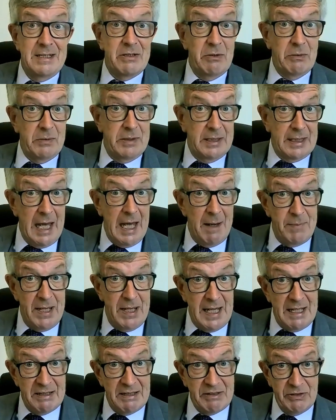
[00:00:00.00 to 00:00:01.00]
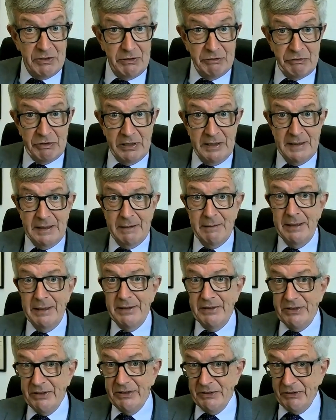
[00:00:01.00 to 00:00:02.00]
So you can't be asking those kind of
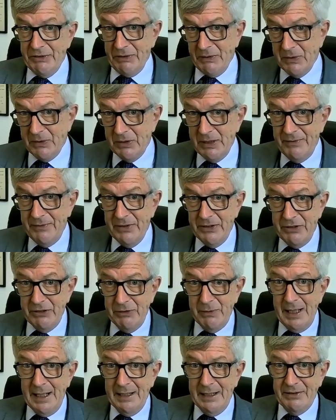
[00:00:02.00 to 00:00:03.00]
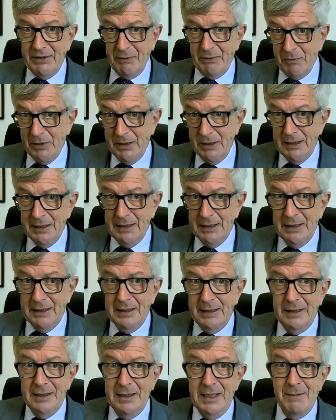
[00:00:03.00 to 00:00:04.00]
questions. Or if you do ask them,
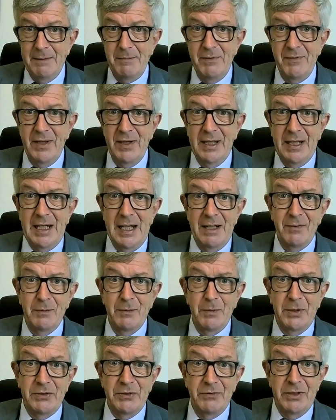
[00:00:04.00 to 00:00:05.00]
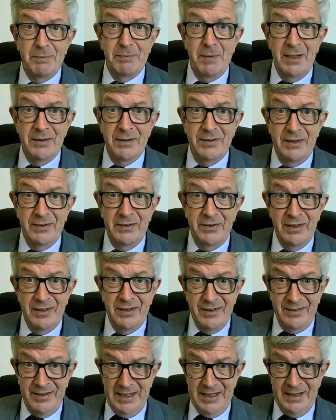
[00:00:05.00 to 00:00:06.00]
you need to be very careful what the response is.
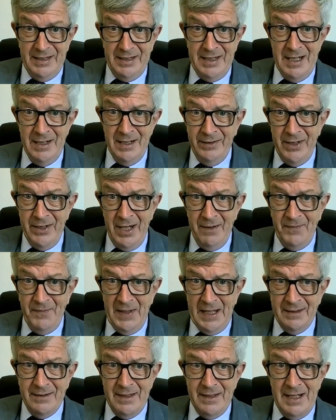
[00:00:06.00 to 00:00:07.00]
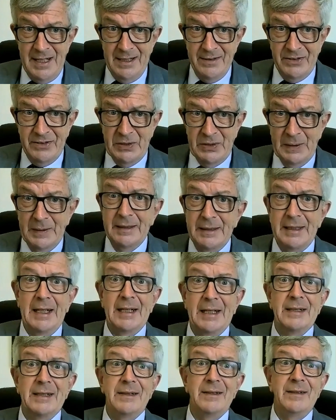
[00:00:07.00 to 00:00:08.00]
They're 16 and they're not vaccinated.
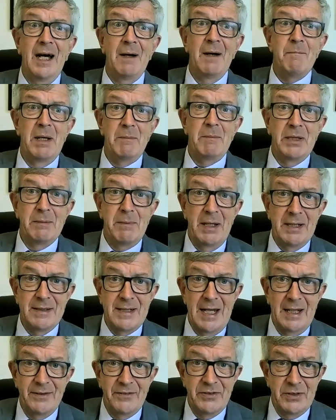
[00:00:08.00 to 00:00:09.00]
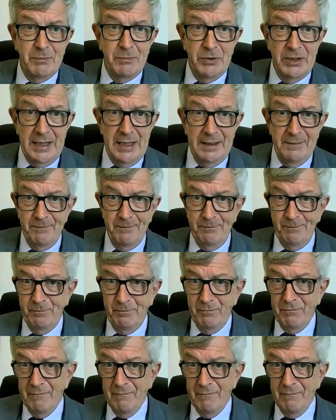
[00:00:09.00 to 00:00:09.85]
Yeah, not maybe the best answer to put in.